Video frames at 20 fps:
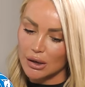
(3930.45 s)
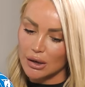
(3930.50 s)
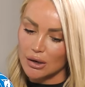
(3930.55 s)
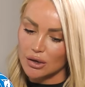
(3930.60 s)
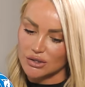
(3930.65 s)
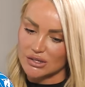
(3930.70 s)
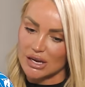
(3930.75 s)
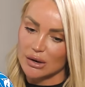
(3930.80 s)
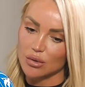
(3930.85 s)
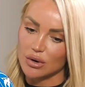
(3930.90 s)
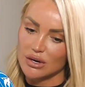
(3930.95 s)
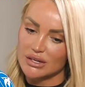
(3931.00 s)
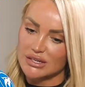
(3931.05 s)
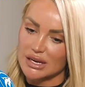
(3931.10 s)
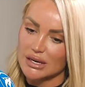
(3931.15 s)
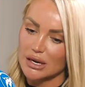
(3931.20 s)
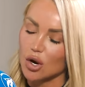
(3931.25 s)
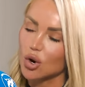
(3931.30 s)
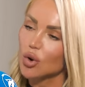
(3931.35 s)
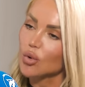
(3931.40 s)
because I want to
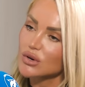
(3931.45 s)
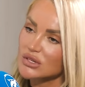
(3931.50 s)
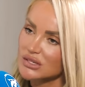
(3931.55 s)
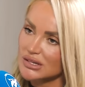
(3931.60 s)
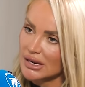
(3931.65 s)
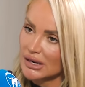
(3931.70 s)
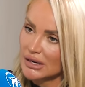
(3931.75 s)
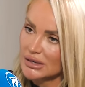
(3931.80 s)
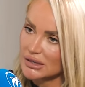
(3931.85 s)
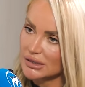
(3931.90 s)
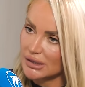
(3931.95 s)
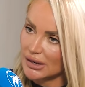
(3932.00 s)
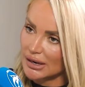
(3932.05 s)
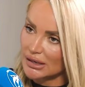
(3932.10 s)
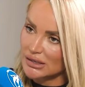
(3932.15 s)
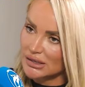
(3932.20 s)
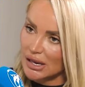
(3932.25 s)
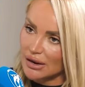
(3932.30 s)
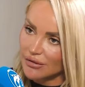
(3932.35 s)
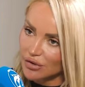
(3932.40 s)
take always take it to the
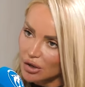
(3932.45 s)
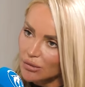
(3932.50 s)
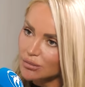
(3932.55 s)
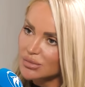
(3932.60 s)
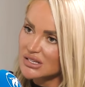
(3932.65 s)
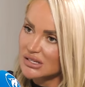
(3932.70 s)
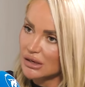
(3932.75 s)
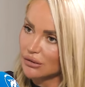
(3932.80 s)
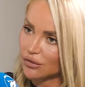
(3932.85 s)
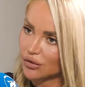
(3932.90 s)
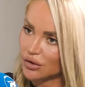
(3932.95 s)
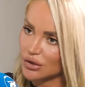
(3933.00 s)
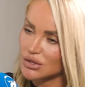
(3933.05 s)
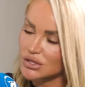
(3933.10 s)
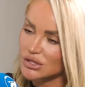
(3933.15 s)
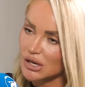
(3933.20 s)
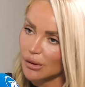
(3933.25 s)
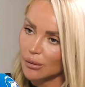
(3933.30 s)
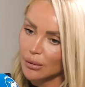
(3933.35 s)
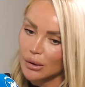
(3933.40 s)
next level and be different.
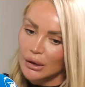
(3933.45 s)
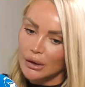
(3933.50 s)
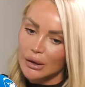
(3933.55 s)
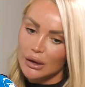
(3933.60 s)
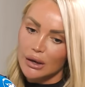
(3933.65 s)
So